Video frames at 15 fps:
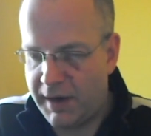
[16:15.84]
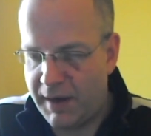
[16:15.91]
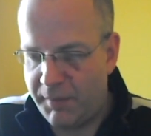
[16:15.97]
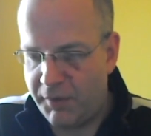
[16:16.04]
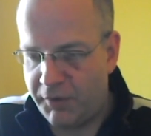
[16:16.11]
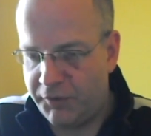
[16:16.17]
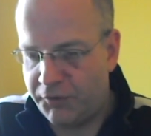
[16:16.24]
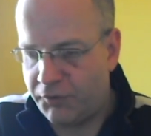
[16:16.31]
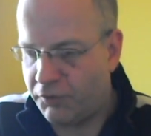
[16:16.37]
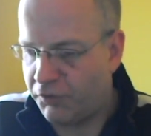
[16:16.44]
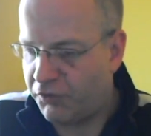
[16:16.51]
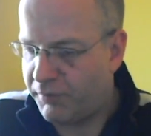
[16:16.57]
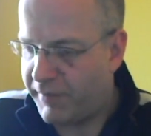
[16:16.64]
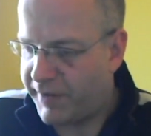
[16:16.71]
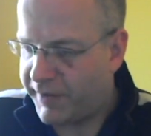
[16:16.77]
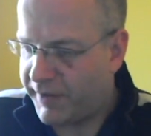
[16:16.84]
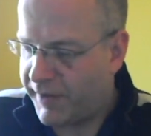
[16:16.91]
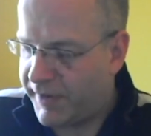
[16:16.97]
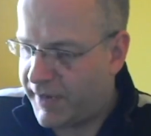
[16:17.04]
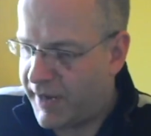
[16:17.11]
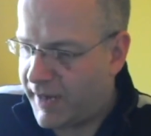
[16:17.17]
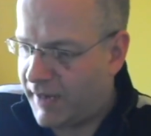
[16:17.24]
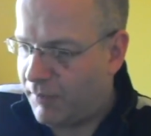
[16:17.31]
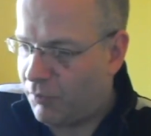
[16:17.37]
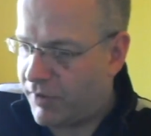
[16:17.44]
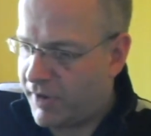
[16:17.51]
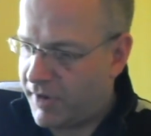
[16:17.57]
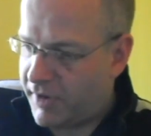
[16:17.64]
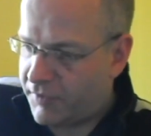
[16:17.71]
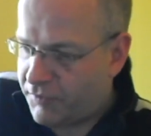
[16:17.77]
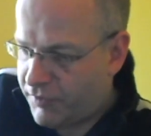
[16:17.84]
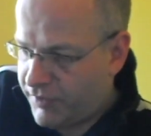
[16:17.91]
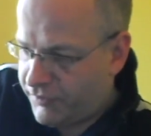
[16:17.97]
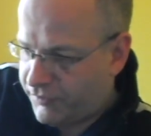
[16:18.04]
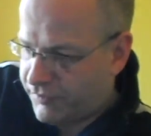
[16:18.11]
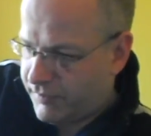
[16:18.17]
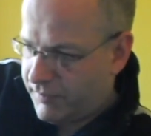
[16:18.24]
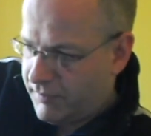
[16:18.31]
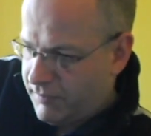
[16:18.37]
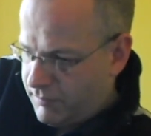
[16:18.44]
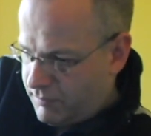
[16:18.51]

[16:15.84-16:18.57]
Again, we've got instruction manual in there, a little cartridge.